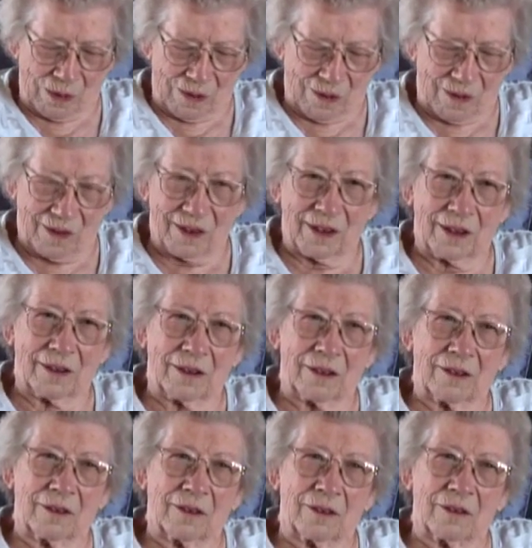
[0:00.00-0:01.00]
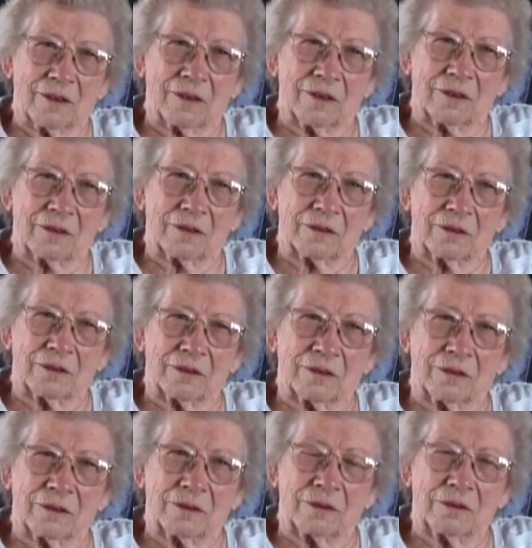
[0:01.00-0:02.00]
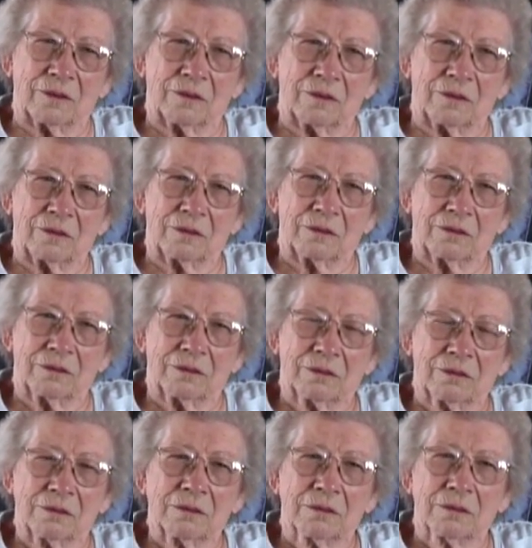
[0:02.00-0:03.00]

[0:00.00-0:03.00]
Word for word: And you were born into the church, right? You were